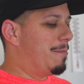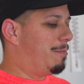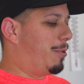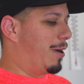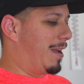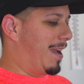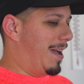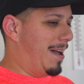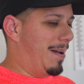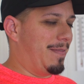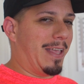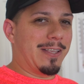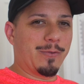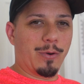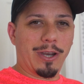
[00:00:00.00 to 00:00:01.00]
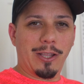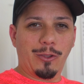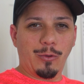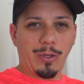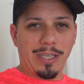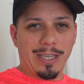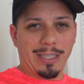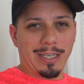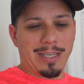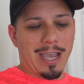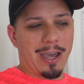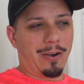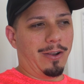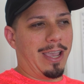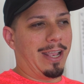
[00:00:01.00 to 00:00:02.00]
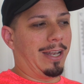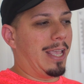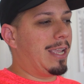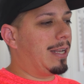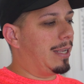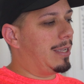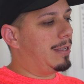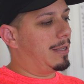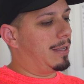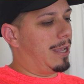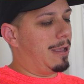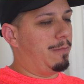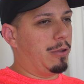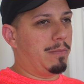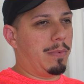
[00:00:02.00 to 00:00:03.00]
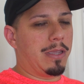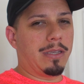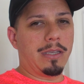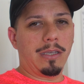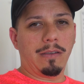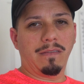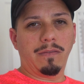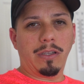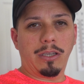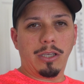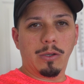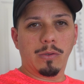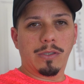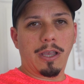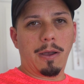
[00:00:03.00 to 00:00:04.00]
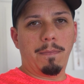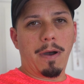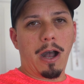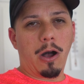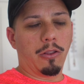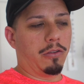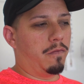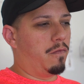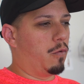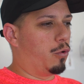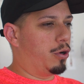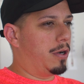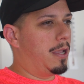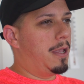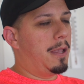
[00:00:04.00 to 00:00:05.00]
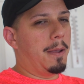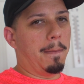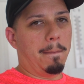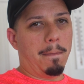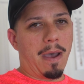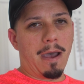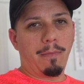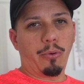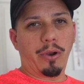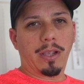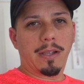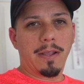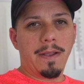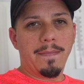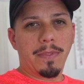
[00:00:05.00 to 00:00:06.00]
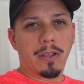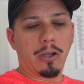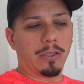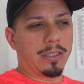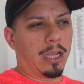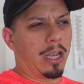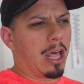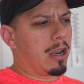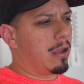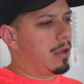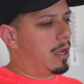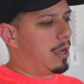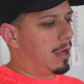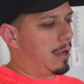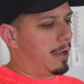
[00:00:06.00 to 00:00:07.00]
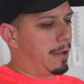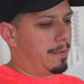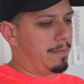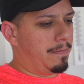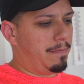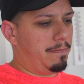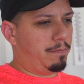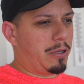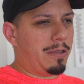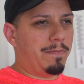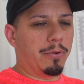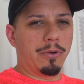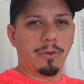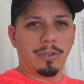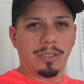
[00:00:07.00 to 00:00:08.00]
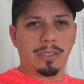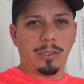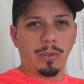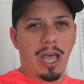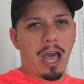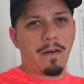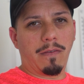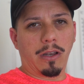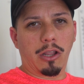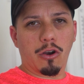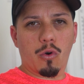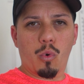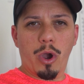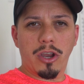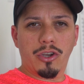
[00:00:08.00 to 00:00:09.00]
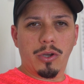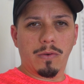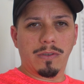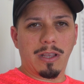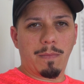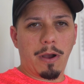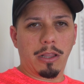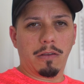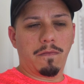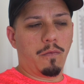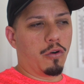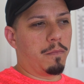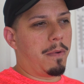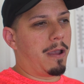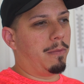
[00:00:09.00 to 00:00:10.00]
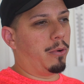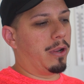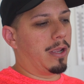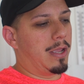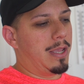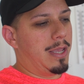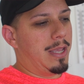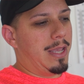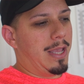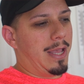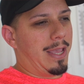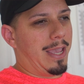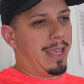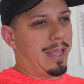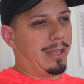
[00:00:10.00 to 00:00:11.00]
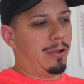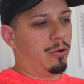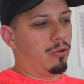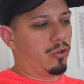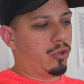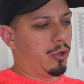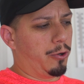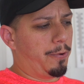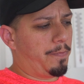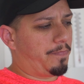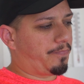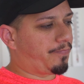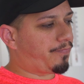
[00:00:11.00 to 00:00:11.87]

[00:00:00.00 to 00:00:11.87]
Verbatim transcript: But uh, that's what I do here in the channel. And lately, I've been making videos about the Ford Maverick. Because a lot of uh, people still have a lot of questions about the Ford Maverick. And also